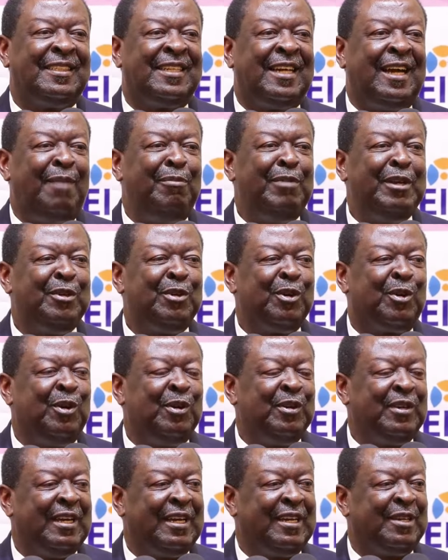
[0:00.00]
come into
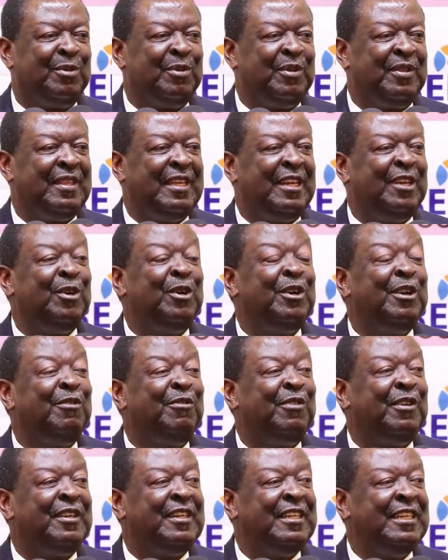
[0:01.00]
contact with the donor
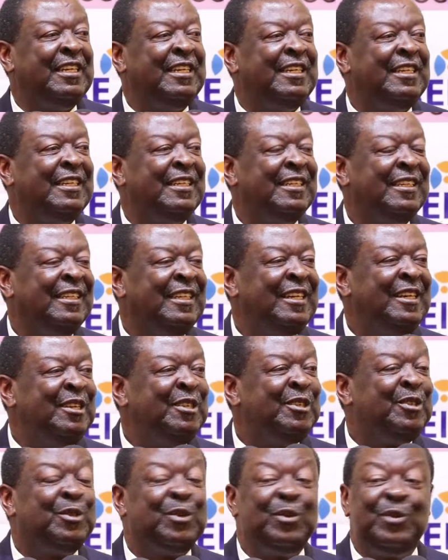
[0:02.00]
fatigue
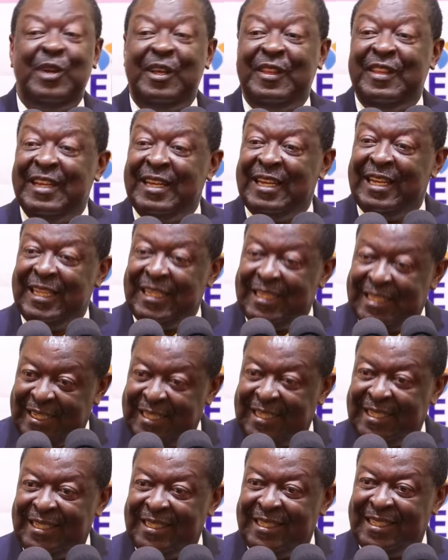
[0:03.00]
sooner than later.